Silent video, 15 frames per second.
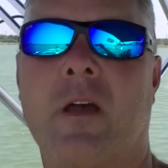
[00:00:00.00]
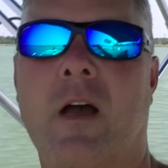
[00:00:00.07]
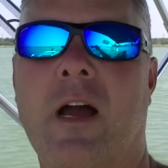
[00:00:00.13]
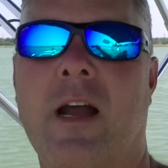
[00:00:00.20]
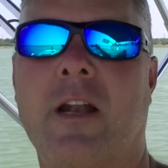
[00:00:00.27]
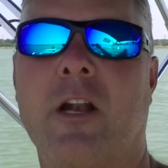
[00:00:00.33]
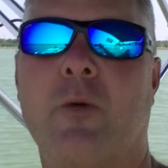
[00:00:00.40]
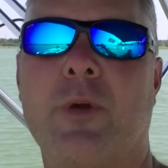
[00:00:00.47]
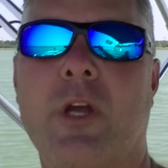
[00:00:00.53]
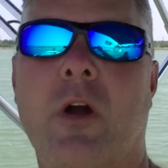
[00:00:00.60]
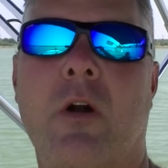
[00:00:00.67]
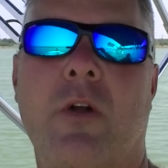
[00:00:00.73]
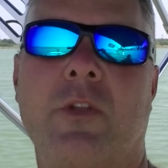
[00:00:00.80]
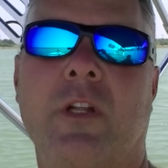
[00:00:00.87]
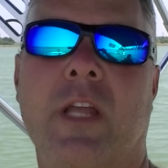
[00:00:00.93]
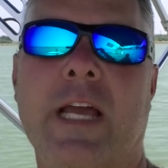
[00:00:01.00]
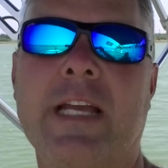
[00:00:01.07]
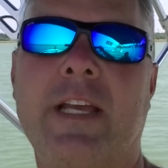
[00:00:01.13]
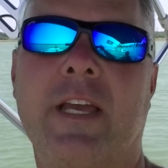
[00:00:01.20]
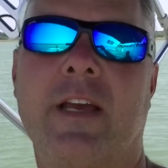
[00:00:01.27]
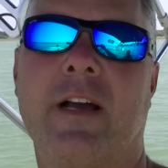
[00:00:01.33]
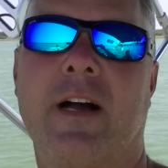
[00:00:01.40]
All right, here we are on the
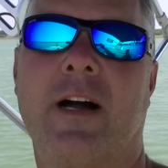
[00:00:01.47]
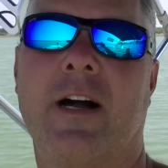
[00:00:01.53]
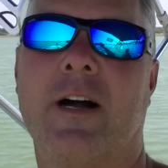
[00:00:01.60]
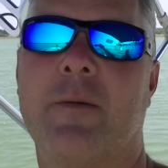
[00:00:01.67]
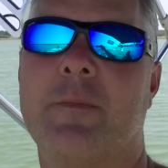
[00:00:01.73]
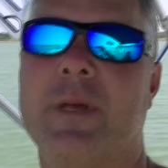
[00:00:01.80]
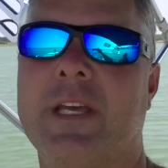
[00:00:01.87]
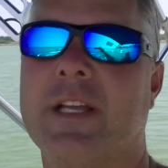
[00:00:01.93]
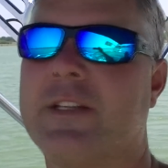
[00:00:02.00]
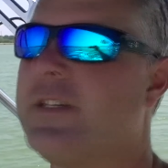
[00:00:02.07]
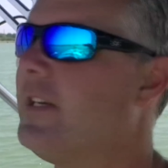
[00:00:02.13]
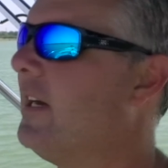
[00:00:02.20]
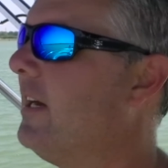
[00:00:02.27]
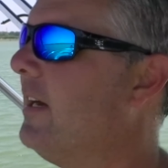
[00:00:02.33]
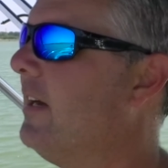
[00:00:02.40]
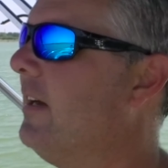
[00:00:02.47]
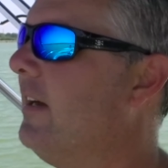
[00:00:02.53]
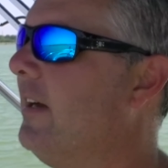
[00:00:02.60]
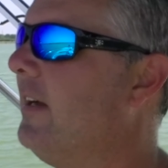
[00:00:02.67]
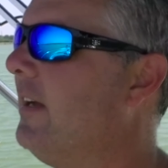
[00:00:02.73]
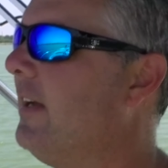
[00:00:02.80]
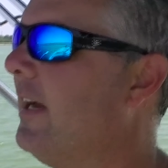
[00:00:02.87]
lake. I'm
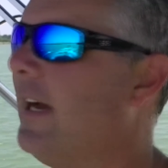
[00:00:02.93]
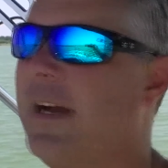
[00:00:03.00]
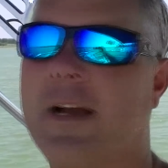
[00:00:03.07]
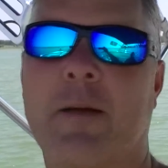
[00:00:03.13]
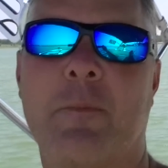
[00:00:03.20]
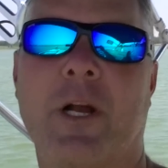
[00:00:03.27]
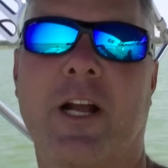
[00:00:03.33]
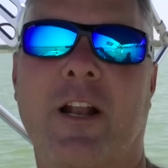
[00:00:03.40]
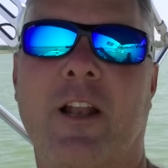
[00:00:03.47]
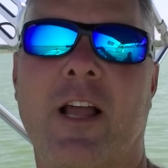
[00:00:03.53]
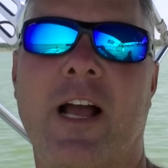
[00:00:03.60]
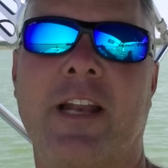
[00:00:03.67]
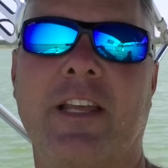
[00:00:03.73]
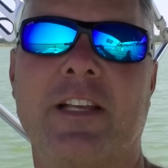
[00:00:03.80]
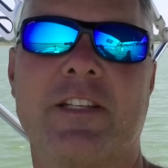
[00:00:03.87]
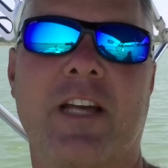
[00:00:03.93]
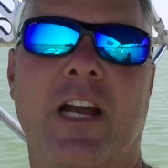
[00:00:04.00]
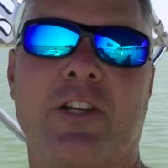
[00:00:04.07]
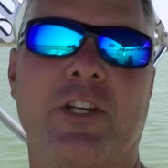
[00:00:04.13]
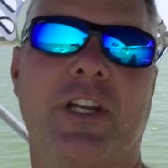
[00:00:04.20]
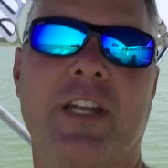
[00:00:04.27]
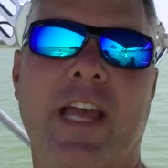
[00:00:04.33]
not gonna lie to you, it's
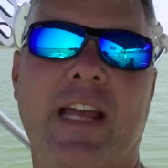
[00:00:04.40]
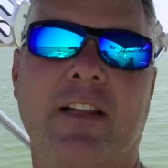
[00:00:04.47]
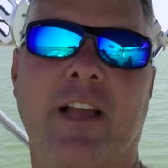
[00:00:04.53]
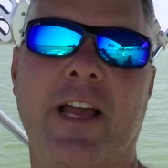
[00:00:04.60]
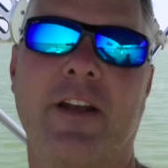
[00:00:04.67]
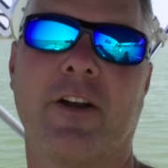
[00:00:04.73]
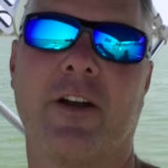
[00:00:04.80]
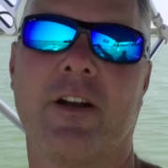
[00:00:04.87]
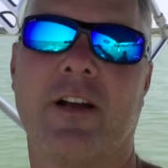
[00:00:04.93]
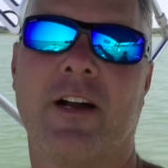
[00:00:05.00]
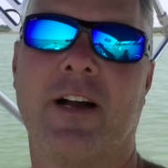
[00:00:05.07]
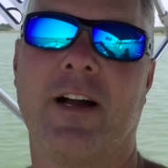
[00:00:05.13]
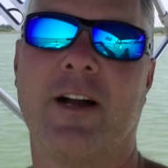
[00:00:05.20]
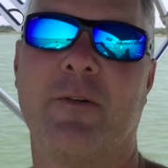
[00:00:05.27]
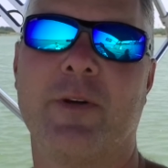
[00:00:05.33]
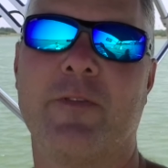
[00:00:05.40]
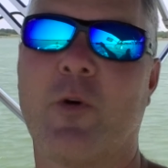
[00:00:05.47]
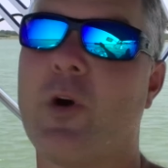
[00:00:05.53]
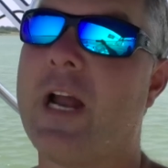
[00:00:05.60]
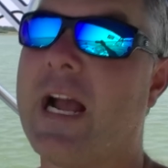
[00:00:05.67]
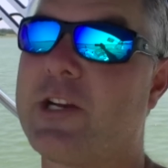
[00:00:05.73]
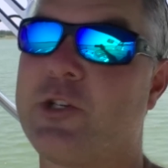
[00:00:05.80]
actually a day later. We've
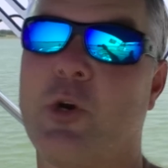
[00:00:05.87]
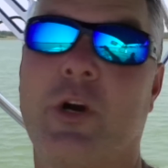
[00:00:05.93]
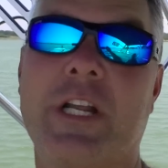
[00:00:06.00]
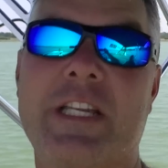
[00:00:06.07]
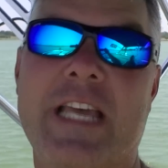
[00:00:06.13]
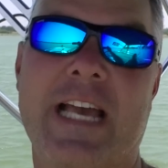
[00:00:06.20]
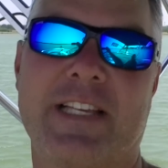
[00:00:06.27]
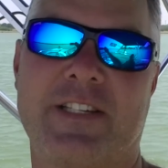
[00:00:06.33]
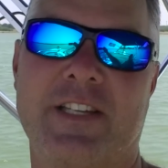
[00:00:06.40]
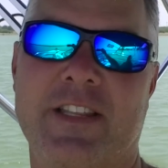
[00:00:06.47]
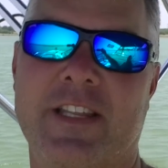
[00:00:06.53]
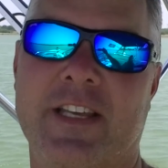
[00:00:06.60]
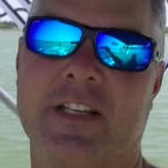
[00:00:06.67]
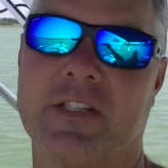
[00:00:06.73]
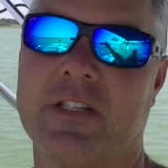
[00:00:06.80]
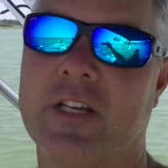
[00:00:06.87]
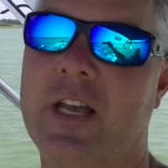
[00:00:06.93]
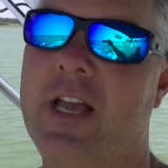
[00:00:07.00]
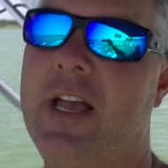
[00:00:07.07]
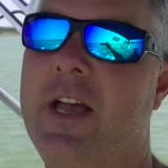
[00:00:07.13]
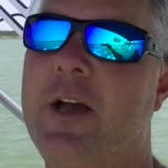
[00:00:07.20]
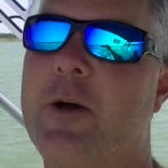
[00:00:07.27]
already tested this,
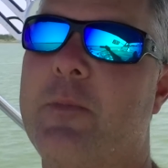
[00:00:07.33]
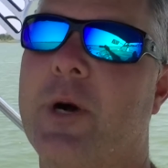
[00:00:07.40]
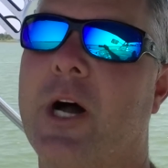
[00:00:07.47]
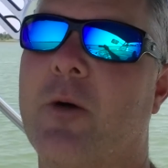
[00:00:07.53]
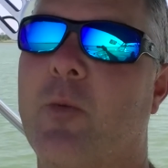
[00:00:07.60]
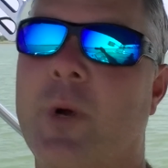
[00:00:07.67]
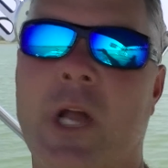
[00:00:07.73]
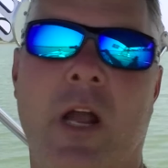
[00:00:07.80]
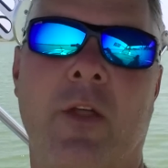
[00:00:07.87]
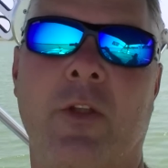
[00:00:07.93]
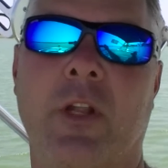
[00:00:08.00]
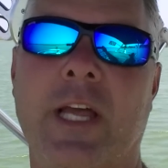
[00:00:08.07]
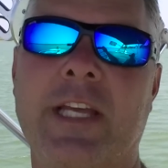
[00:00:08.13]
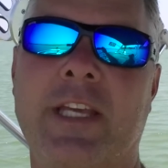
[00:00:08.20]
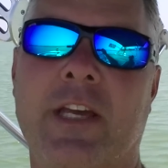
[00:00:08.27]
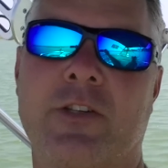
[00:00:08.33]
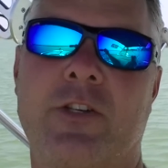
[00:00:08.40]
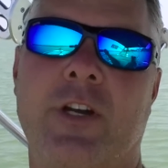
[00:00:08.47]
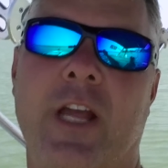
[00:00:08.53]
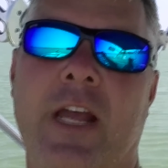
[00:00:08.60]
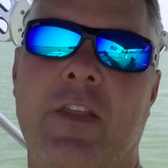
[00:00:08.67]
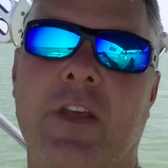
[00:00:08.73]
but when we got on the lake
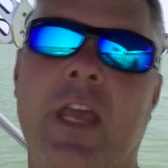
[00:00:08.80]
yesterday,